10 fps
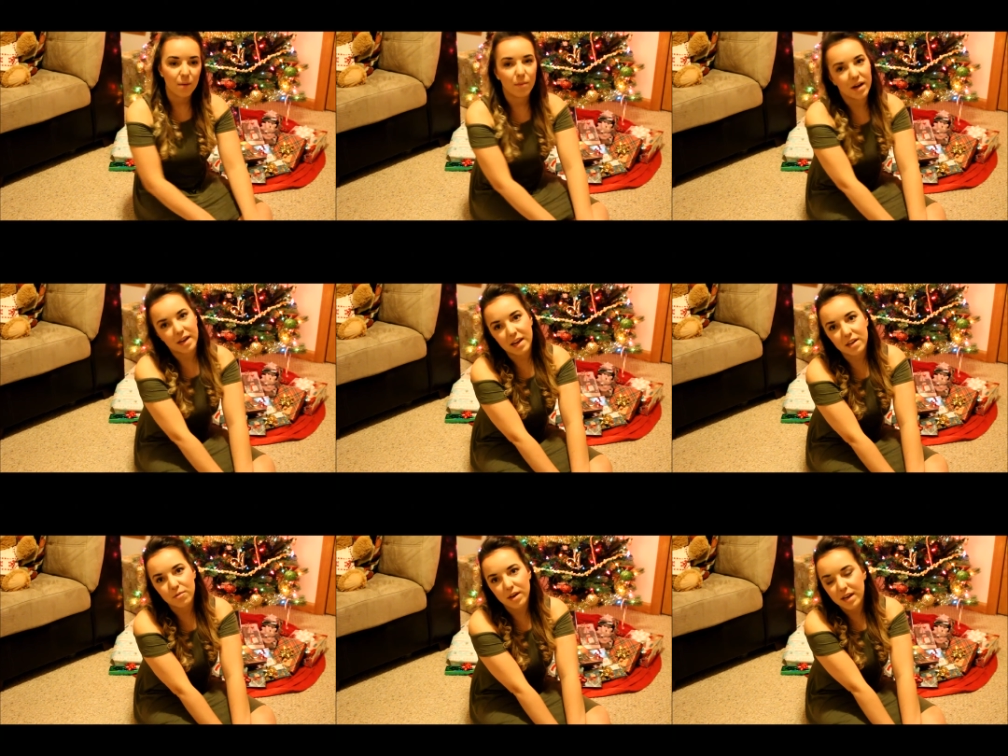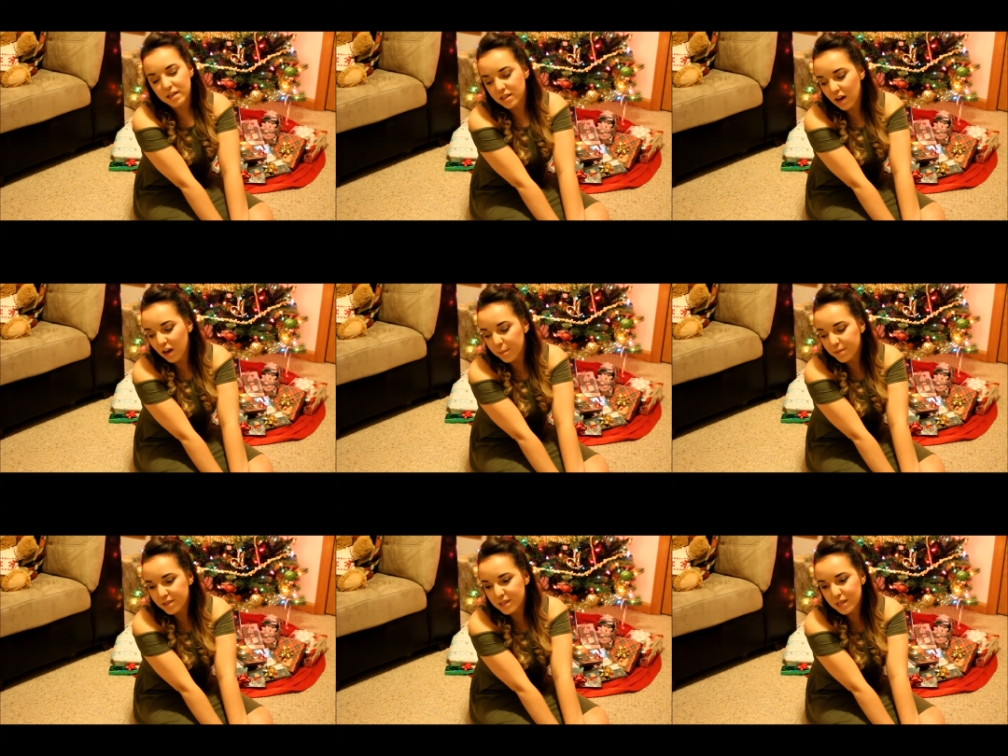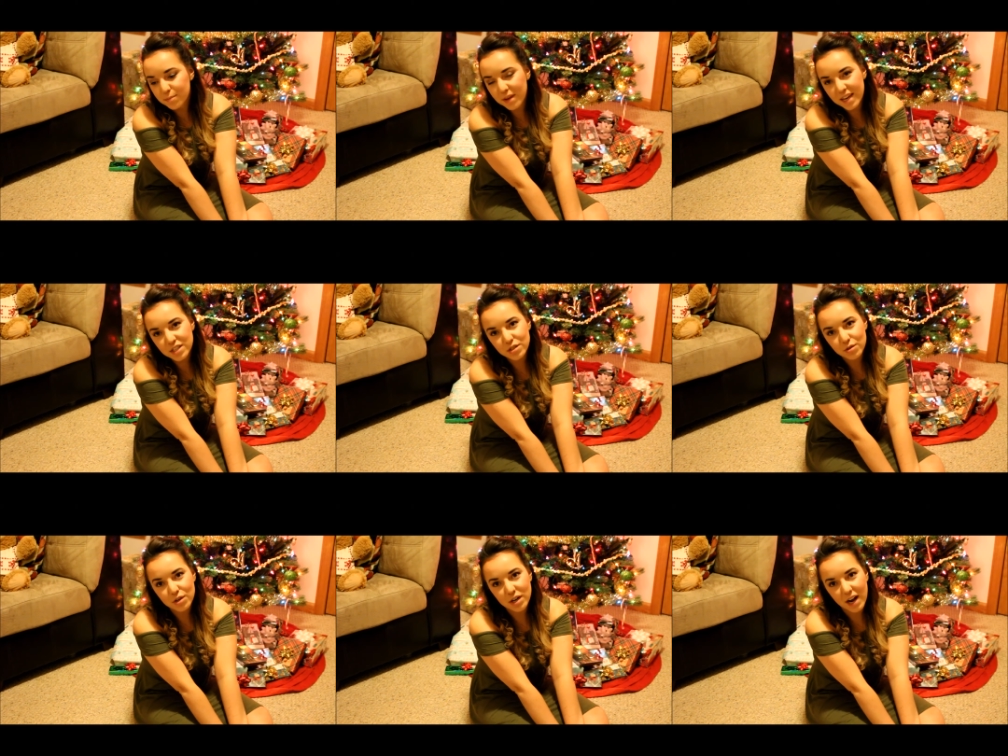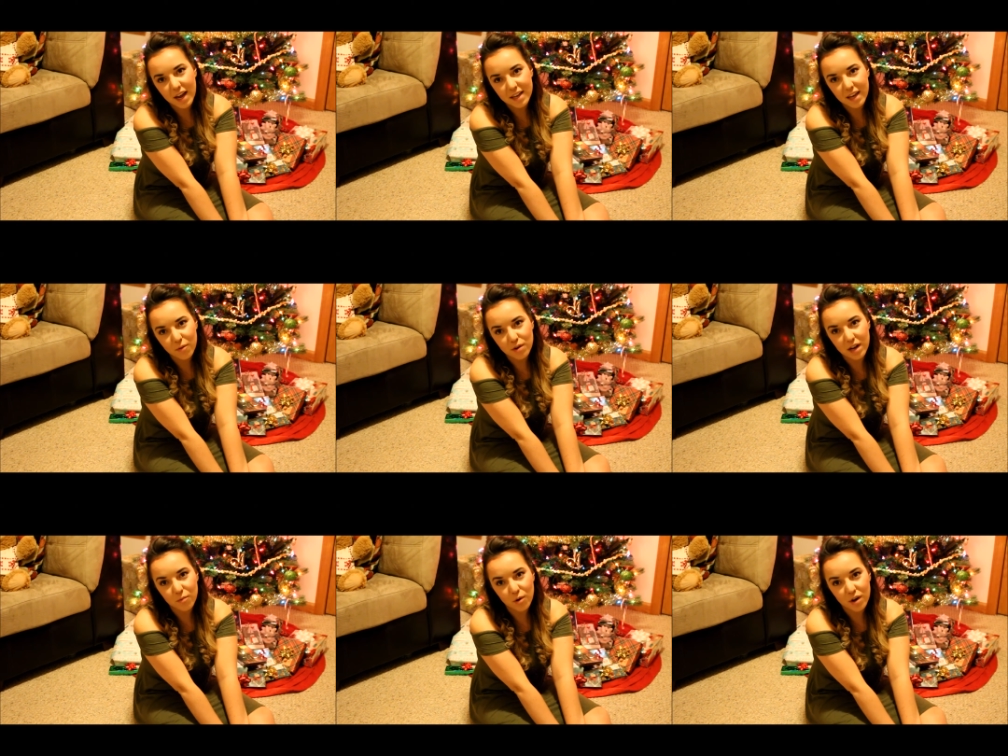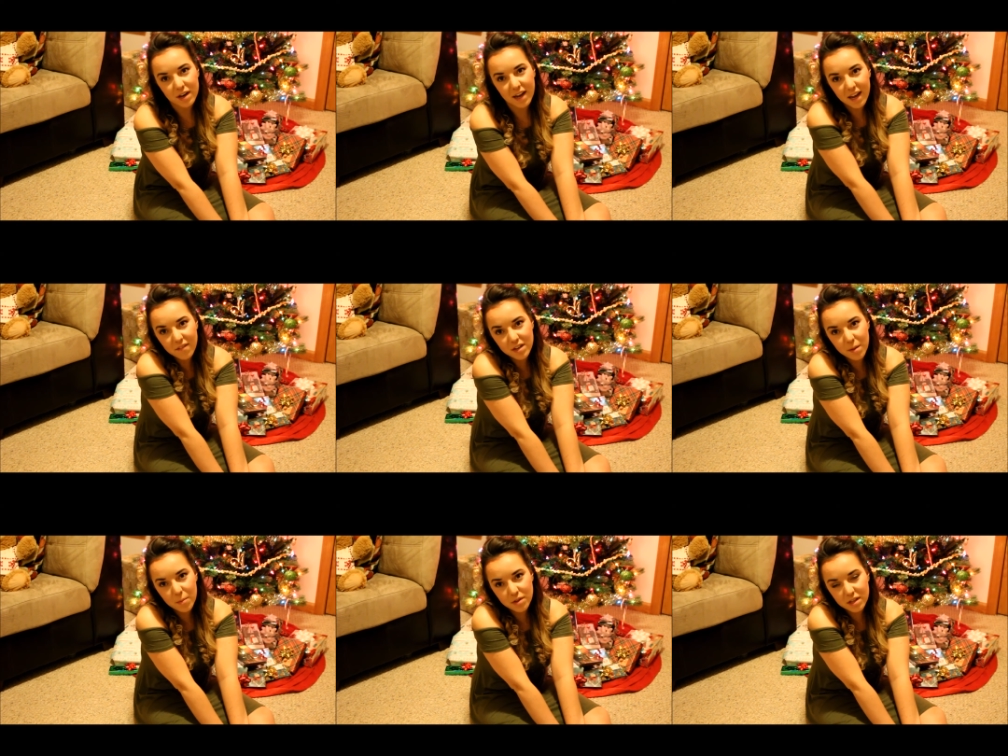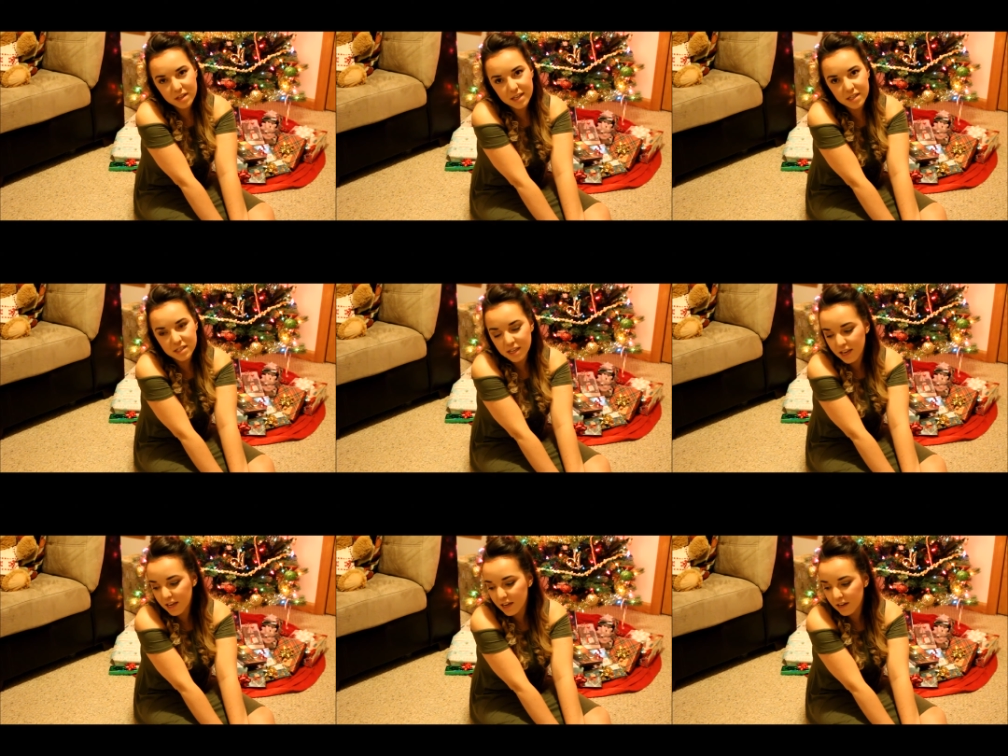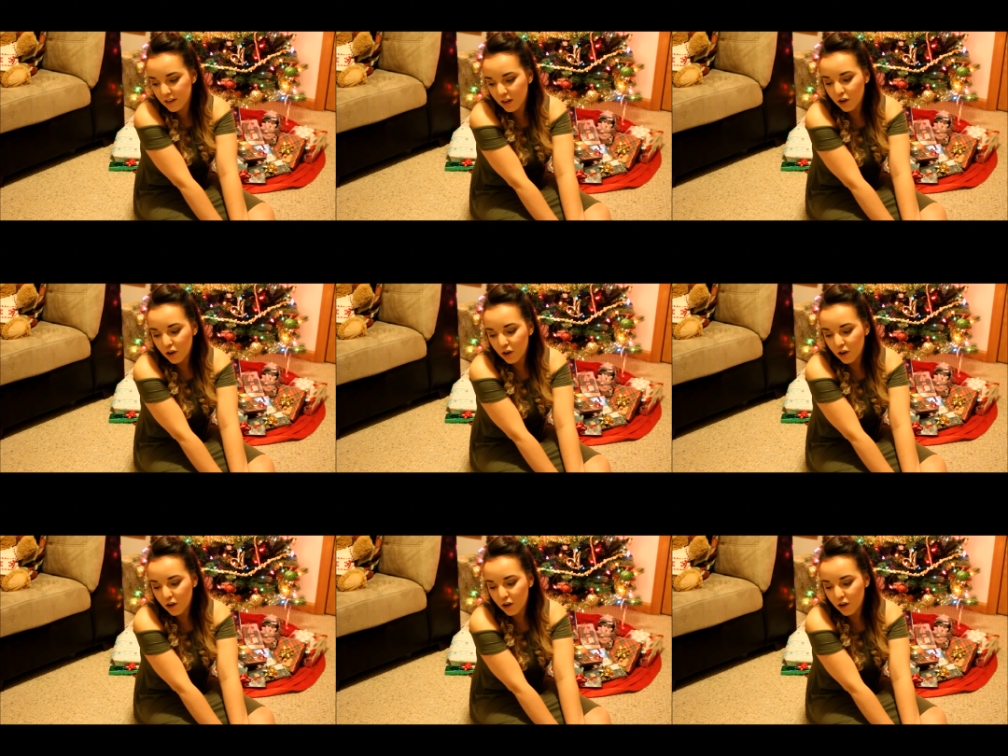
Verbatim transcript: But anyways, um, to make sure I get what I want, I have to come up with a list. And